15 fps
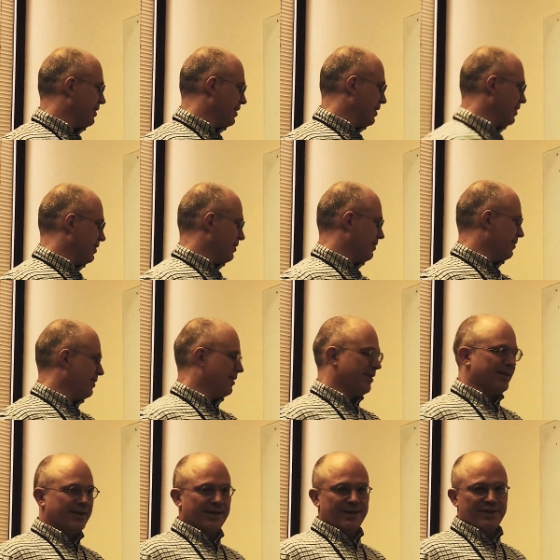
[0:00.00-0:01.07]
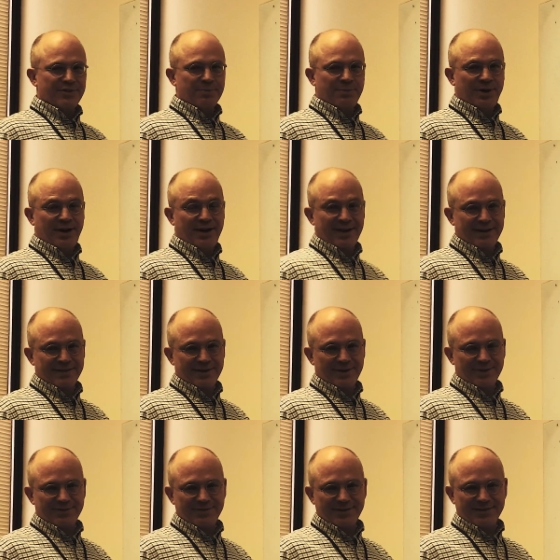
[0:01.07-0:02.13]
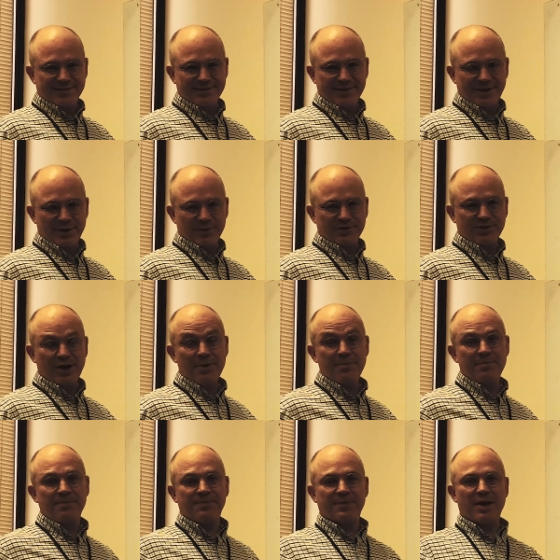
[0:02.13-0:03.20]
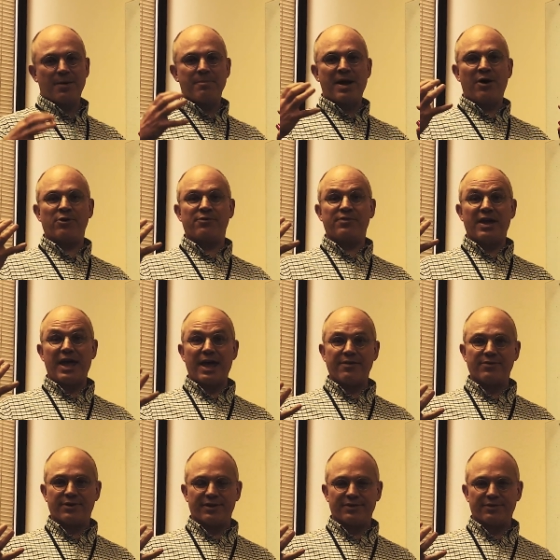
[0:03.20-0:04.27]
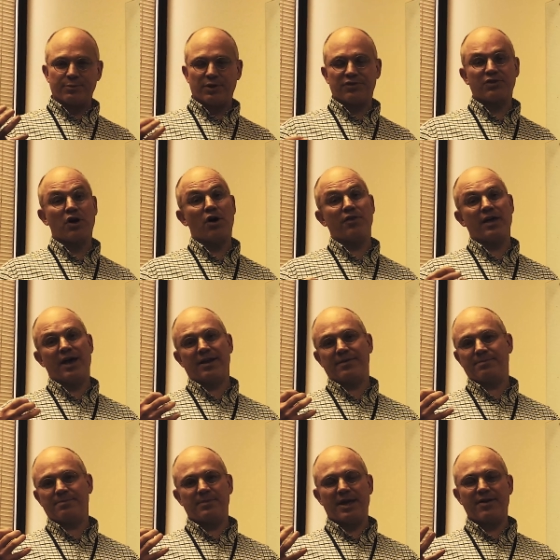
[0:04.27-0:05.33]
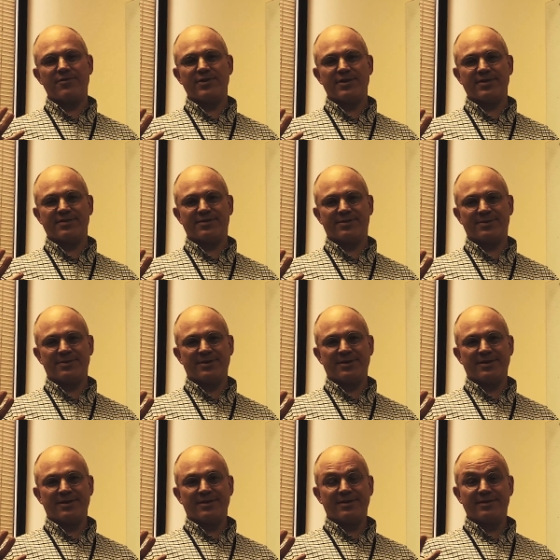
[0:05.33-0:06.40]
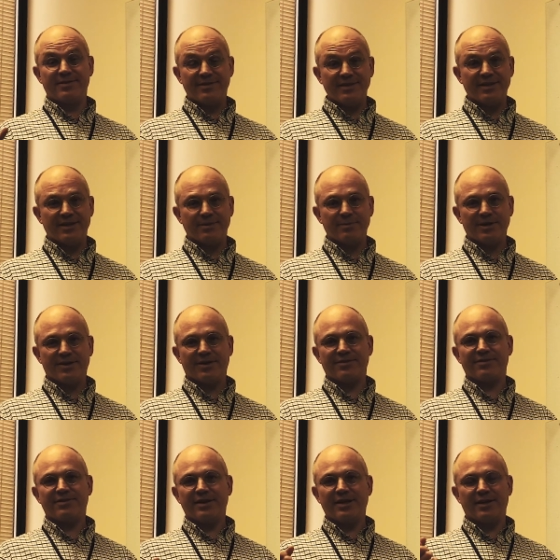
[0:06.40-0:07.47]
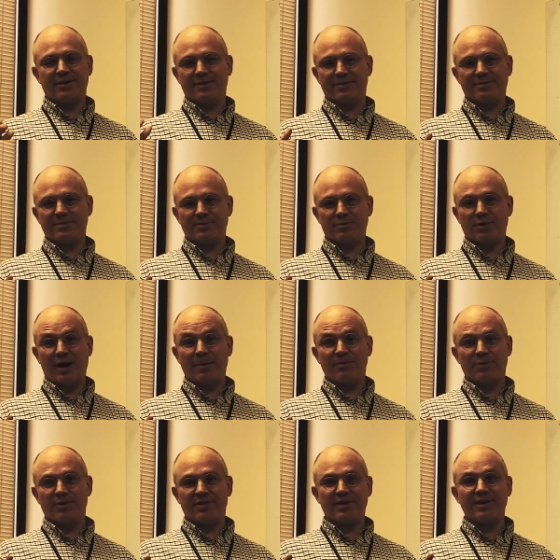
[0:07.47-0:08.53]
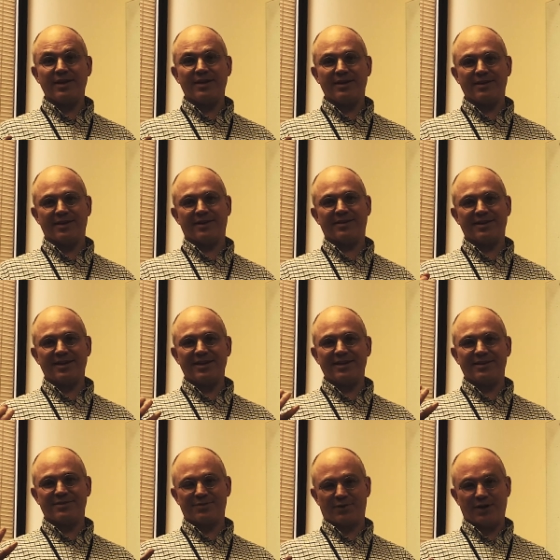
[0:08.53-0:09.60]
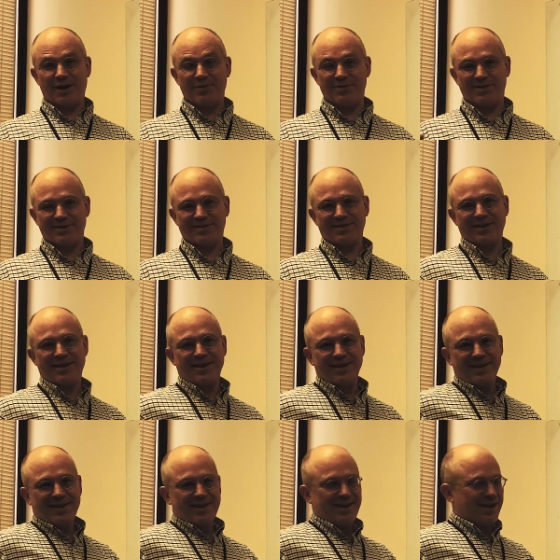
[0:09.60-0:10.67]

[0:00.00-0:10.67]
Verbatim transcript: it in its mind there's this you know some amount of evidence. Let's call that evidence Z because Z rhymes with E and E is for evidence. Okay.